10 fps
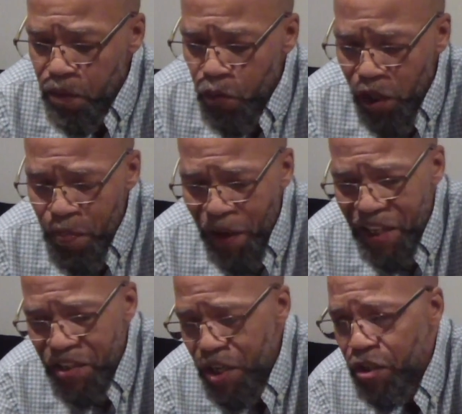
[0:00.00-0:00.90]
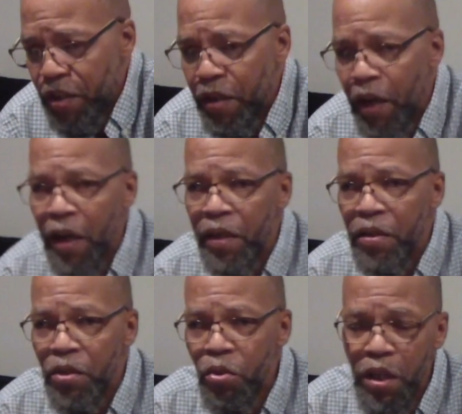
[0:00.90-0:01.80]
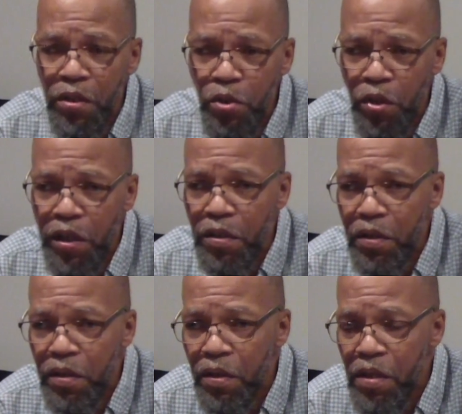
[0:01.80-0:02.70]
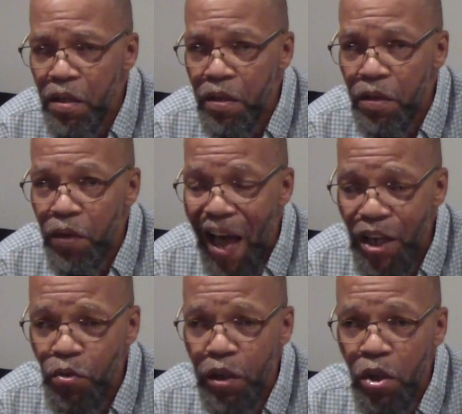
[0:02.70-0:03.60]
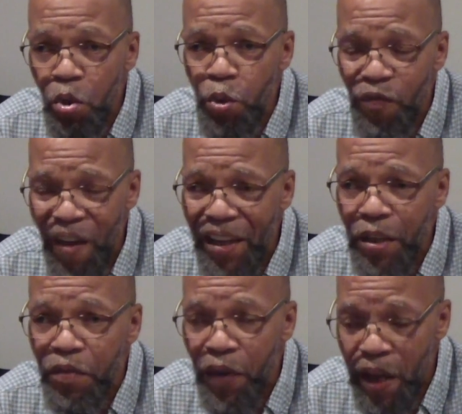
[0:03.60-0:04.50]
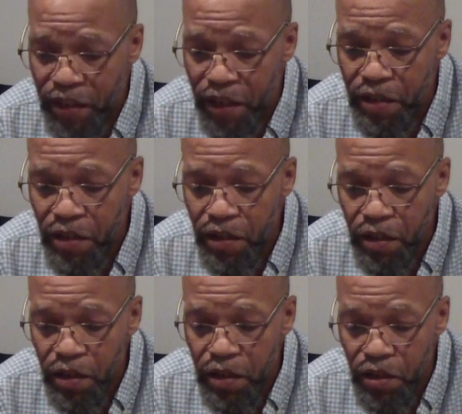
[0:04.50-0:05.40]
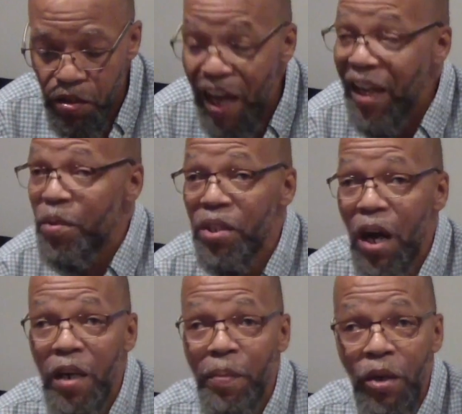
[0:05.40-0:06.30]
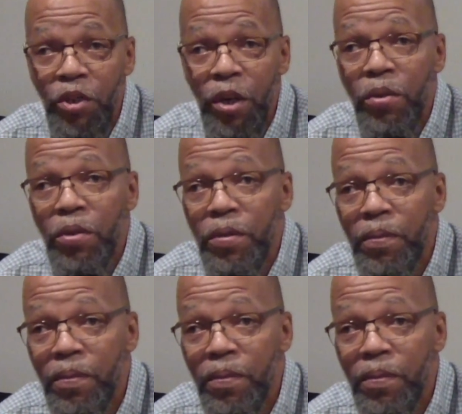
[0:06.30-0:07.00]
really pay attention, uh, you could you could actually lose fact of the fact that Jacob is talking about church.